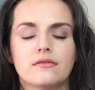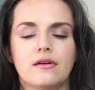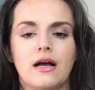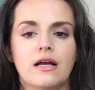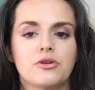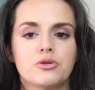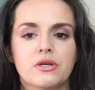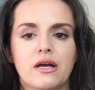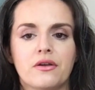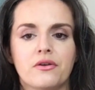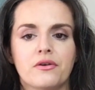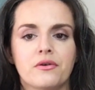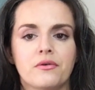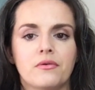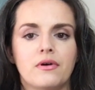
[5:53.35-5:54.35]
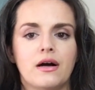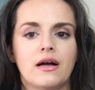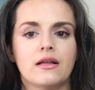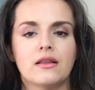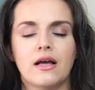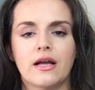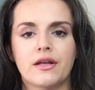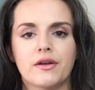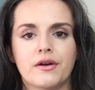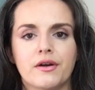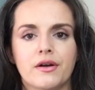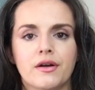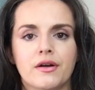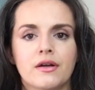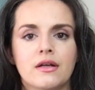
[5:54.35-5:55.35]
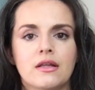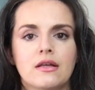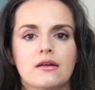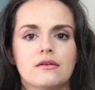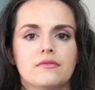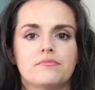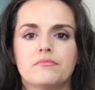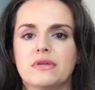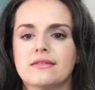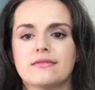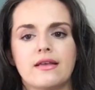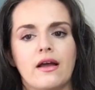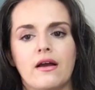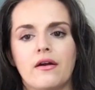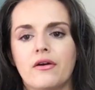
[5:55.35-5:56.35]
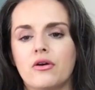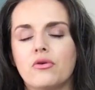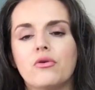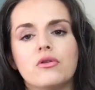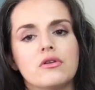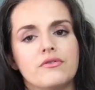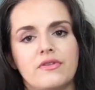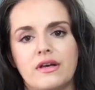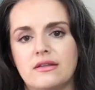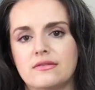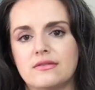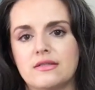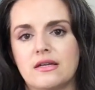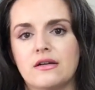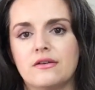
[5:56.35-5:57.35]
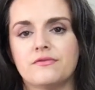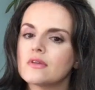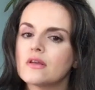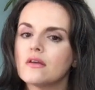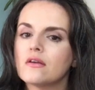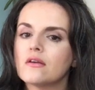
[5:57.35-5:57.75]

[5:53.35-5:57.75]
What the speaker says: eyeshadow, eyeliner, mascara, all of that stuff.